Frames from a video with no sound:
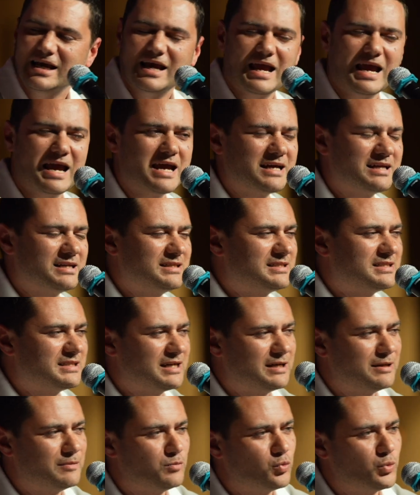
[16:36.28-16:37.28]
And
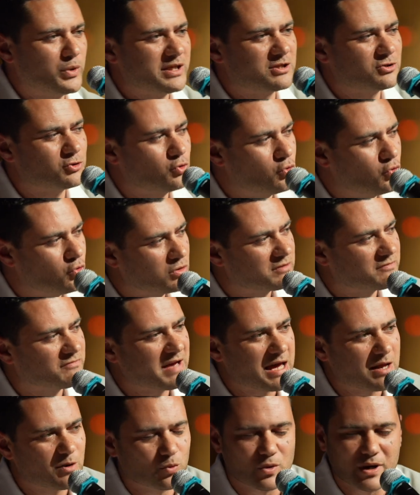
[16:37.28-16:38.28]
we're taught
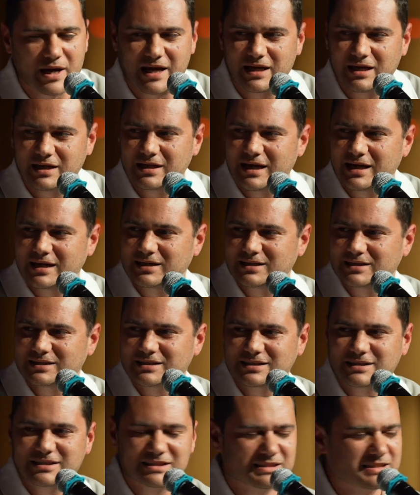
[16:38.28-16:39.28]
that way, and it's
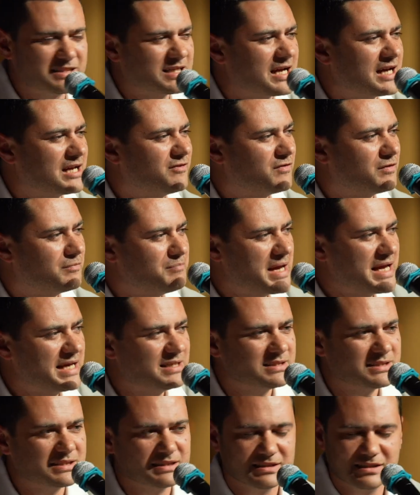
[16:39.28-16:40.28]
just kind of
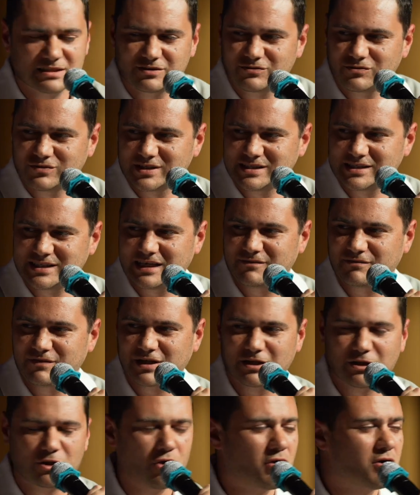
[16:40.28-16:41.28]
amazing to reset the
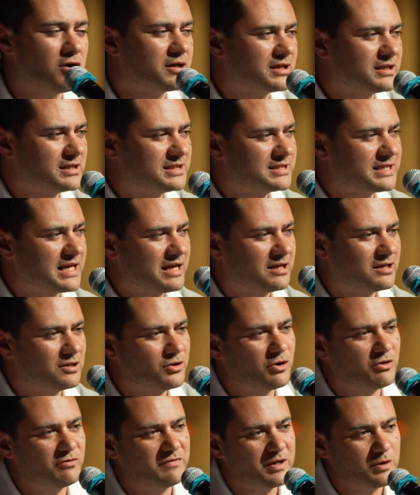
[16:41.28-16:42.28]
clock and say,
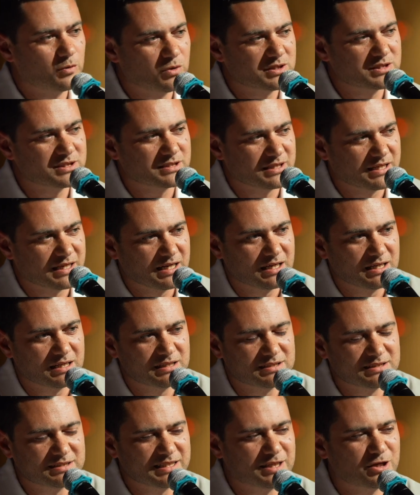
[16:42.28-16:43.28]
no, there was
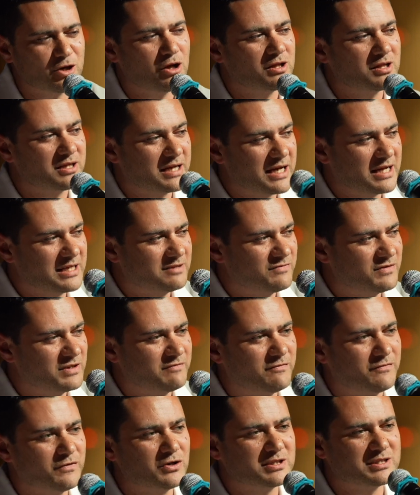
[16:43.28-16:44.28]
the
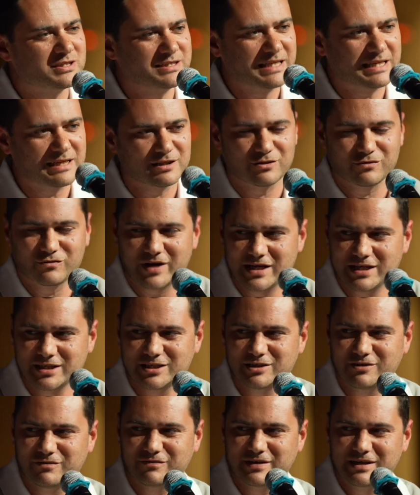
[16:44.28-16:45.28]
first
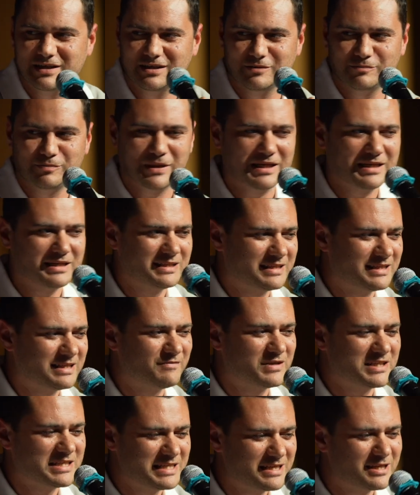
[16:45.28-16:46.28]
Declaration of Independence, the
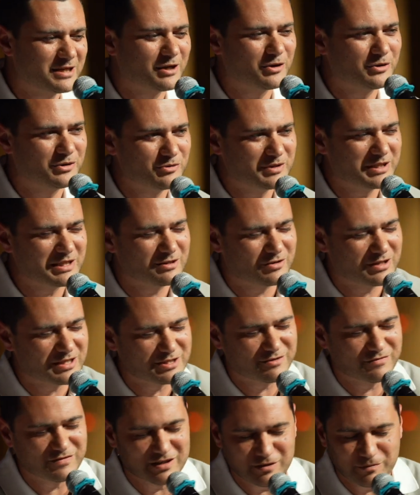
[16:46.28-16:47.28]
decolonial Declaration
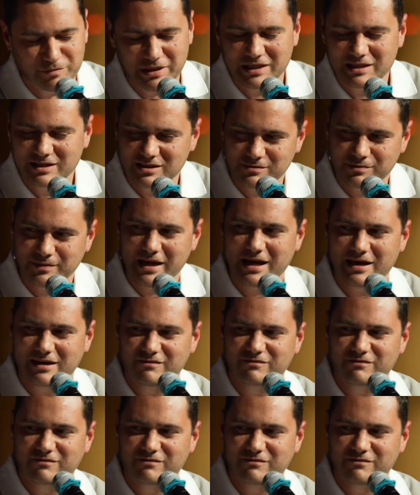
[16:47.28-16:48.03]
of Independence began then.